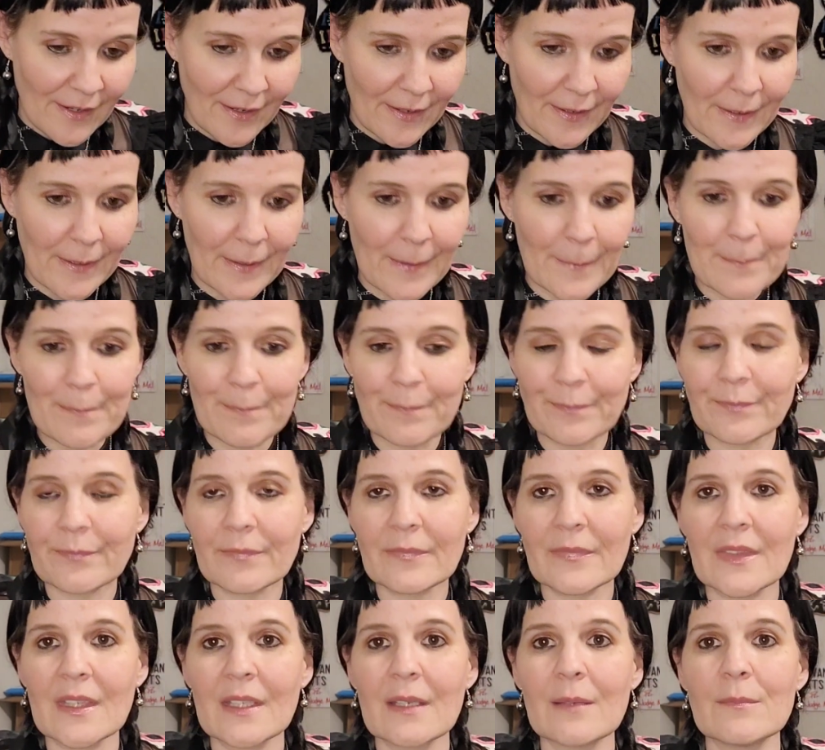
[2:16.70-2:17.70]

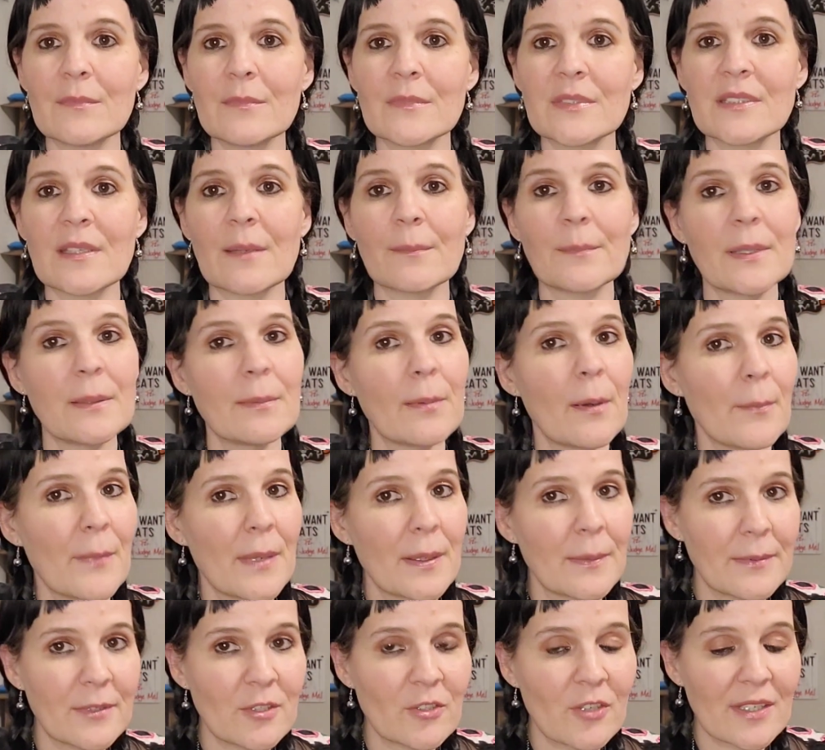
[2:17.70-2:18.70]
Some people
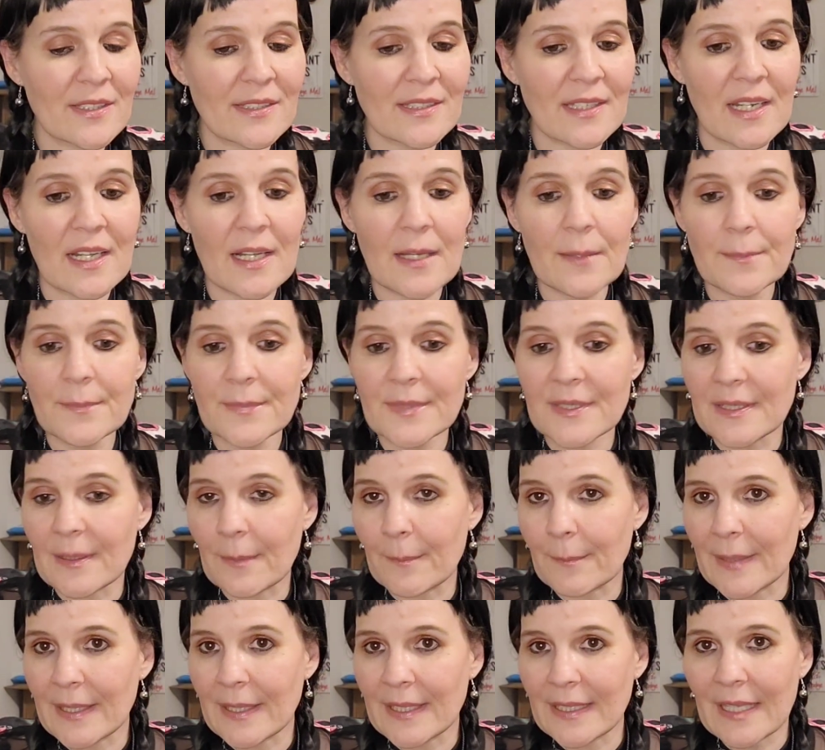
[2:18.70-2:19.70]
may be dressing up,
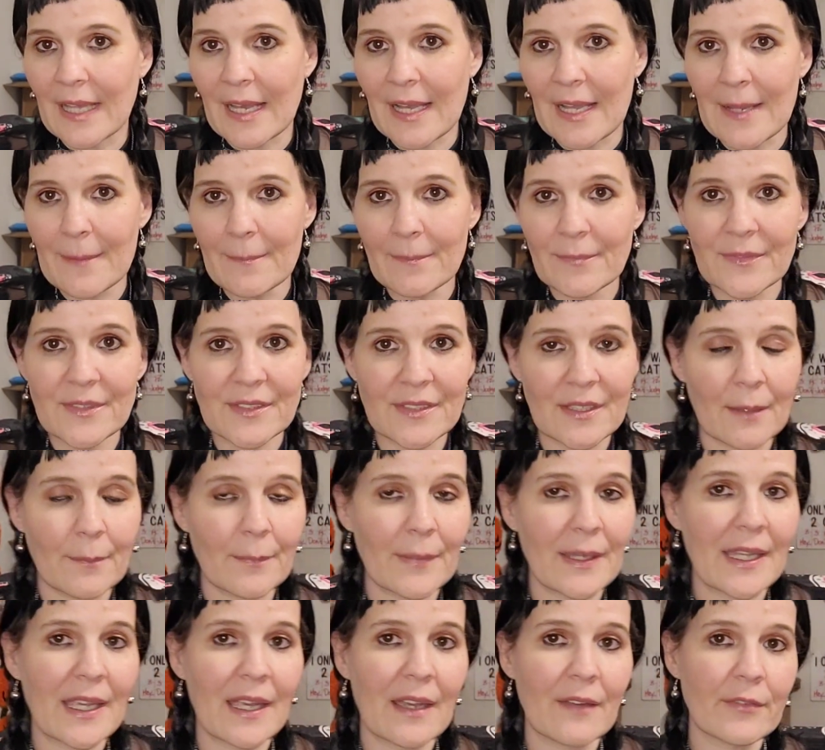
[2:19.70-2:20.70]
some may not, some
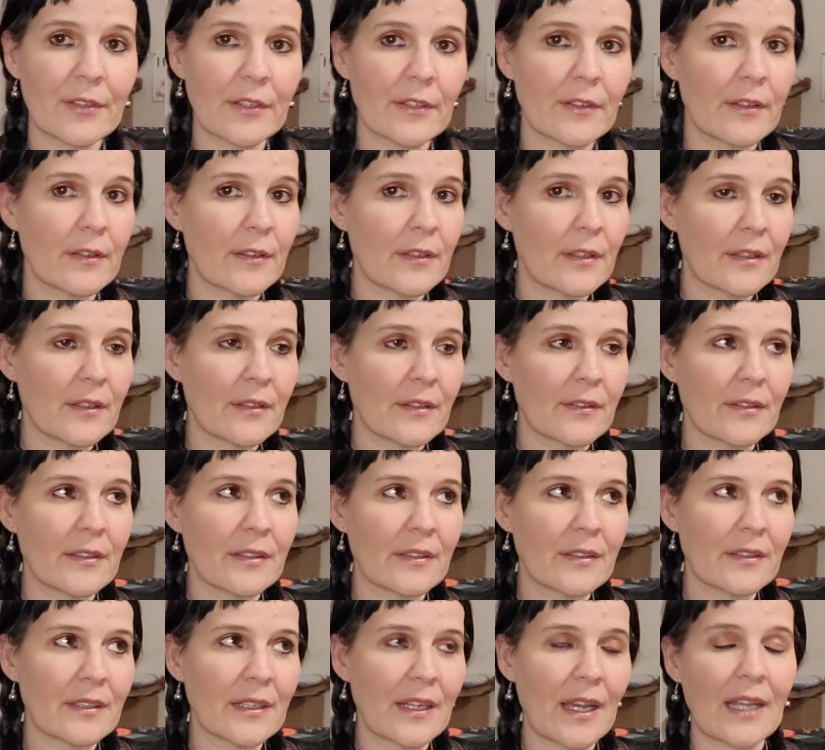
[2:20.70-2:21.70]
may have a
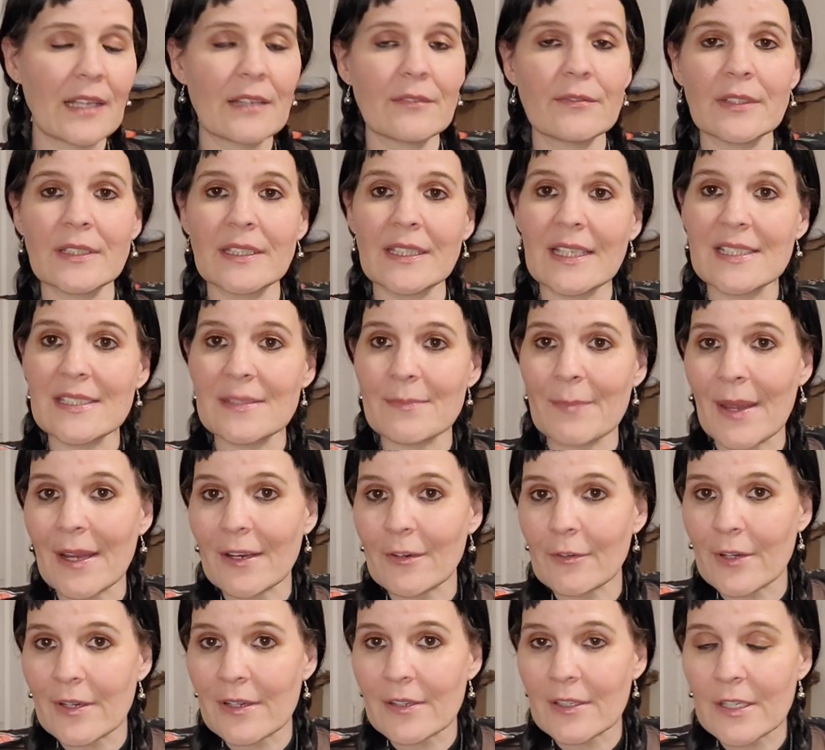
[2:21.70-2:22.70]
kind of a nice
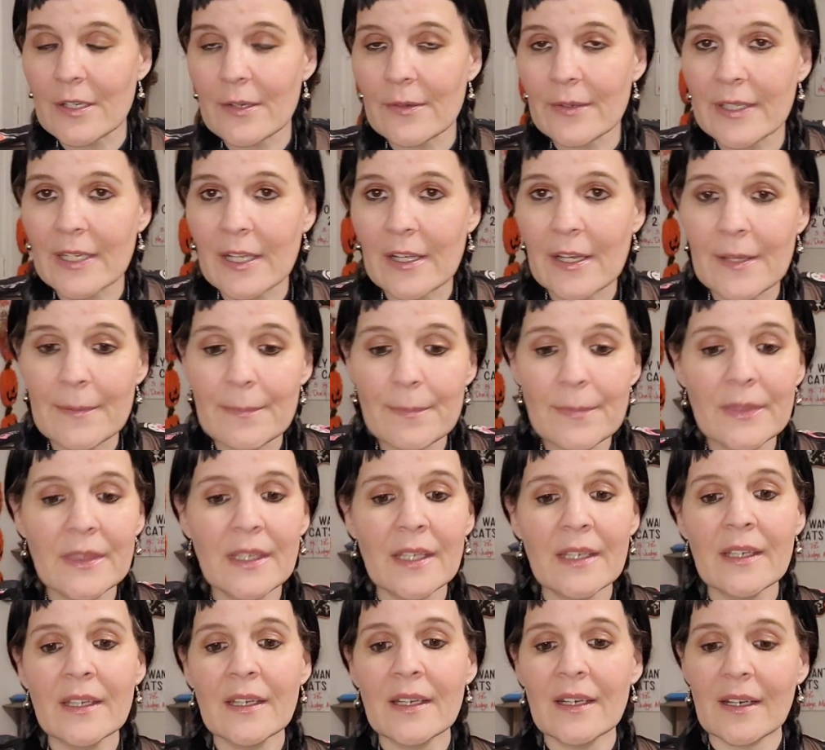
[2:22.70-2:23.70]
background going
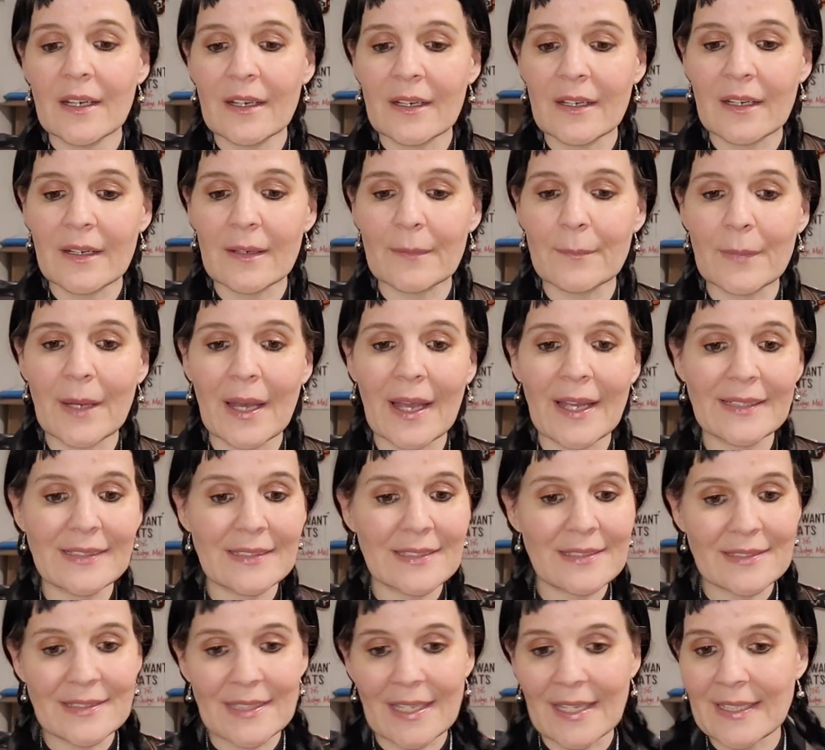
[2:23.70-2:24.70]
on. I
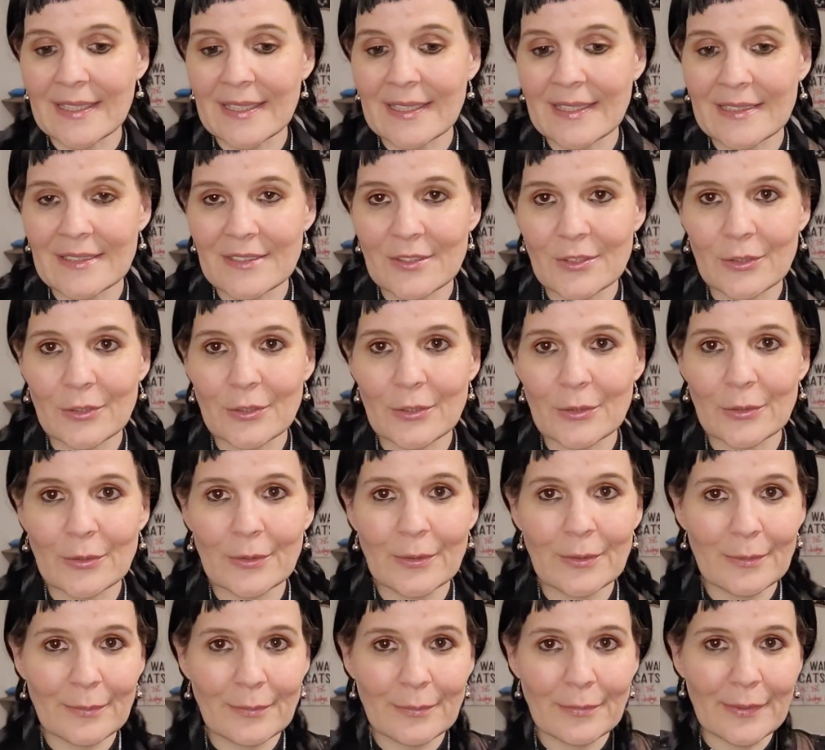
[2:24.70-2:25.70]
decided to
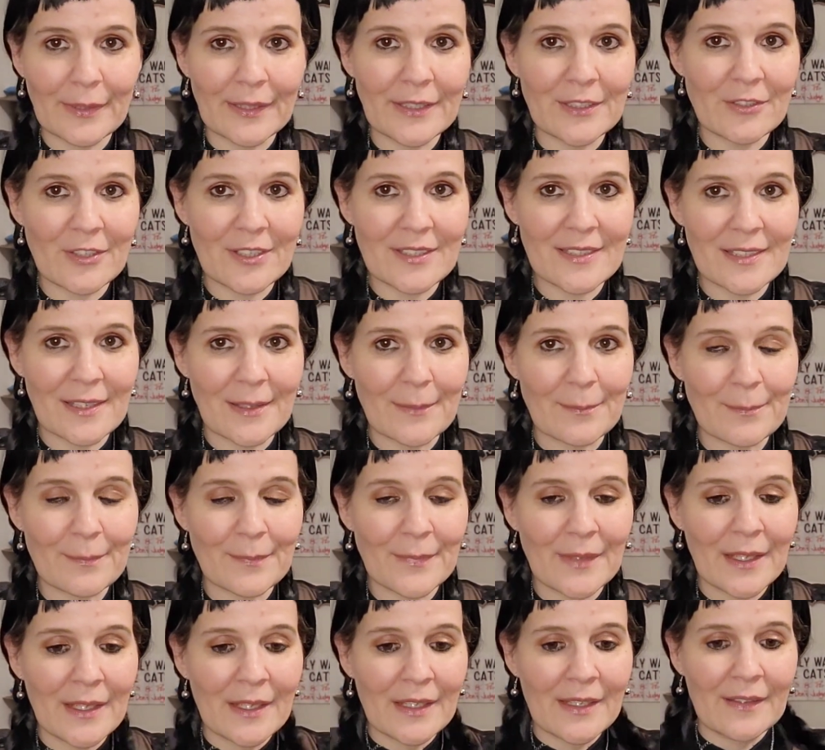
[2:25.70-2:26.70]
play dress up.
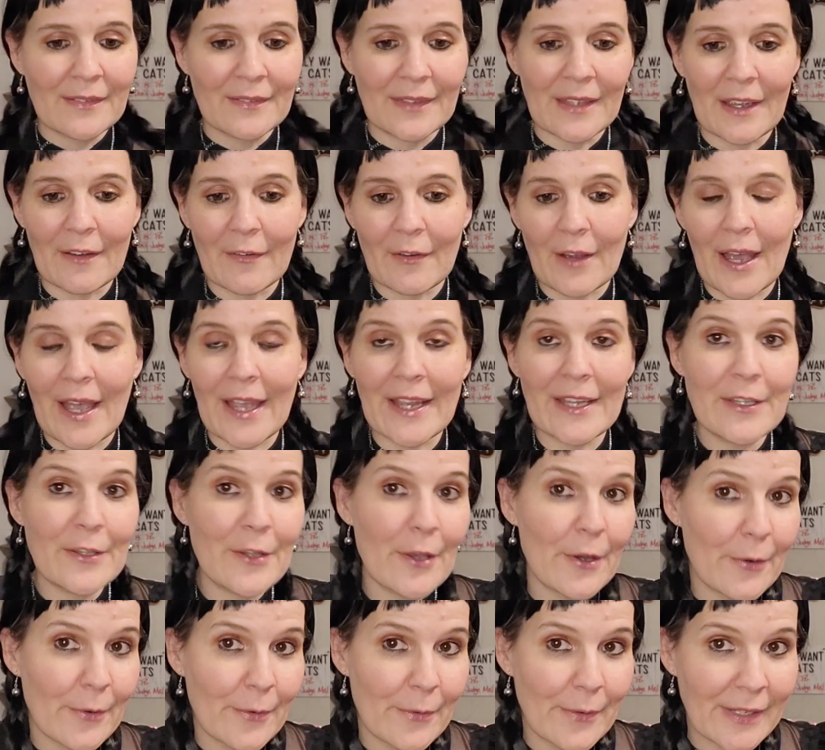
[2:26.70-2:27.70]
Now, I
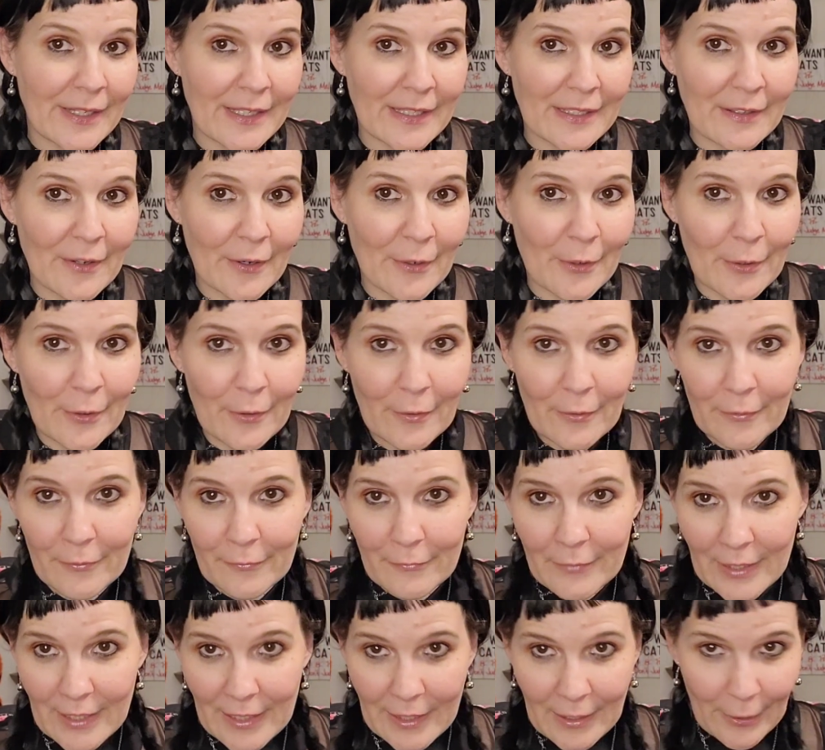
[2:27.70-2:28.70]
know in her
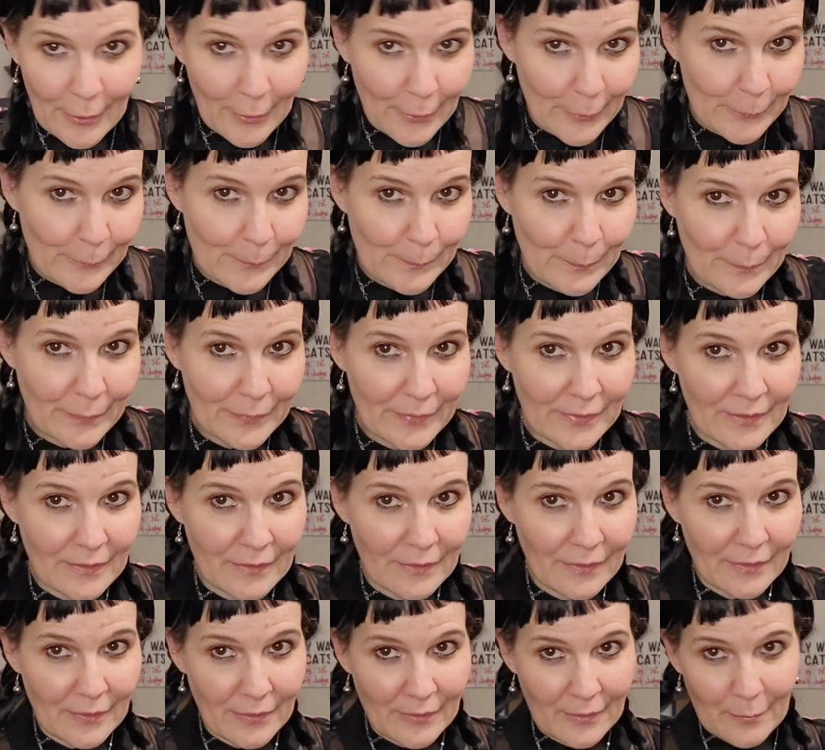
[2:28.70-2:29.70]
video,
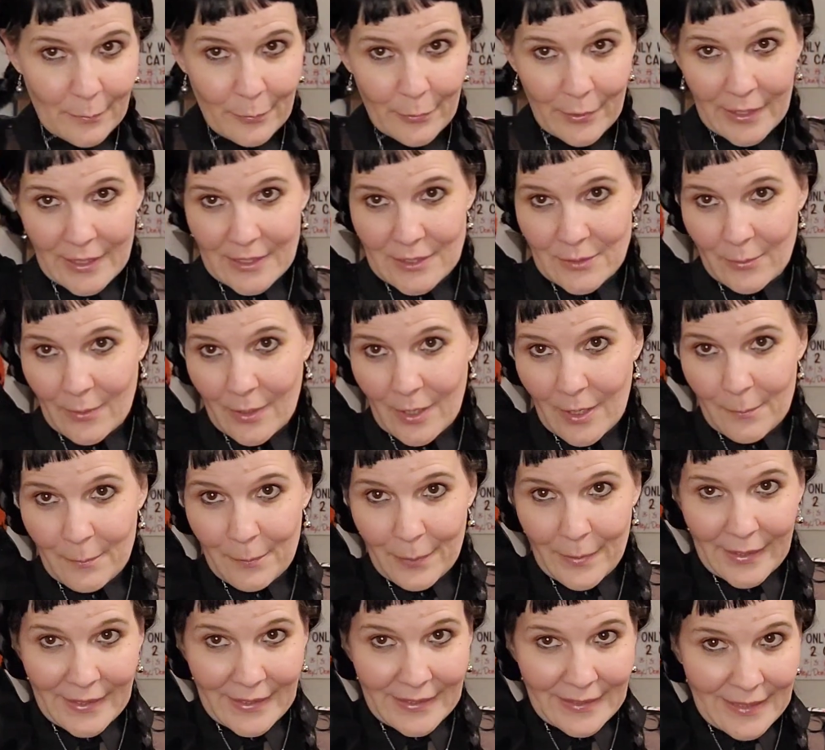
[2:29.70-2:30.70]
the braids were
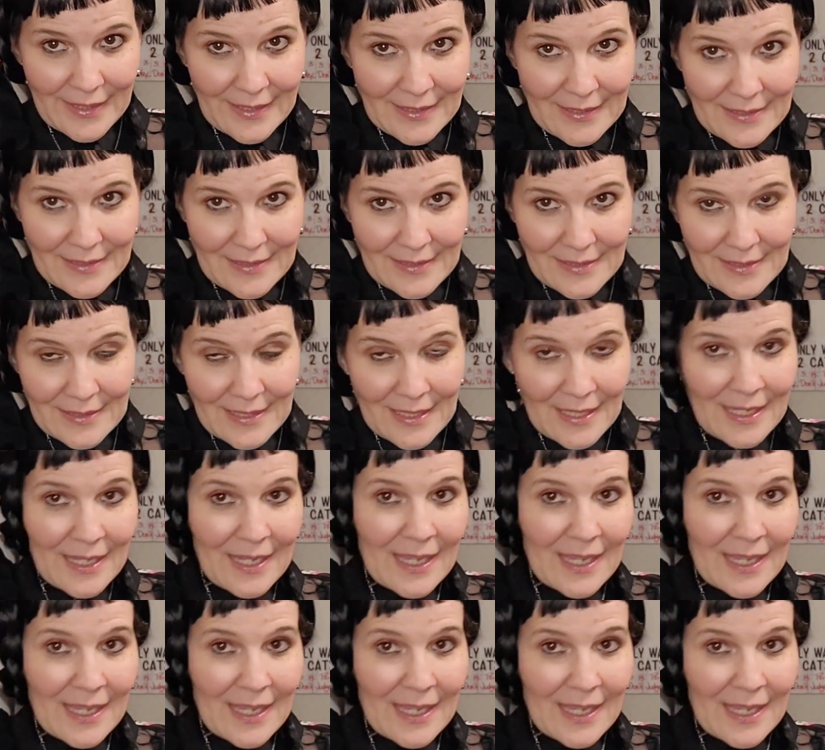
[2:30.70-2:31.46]
up like this.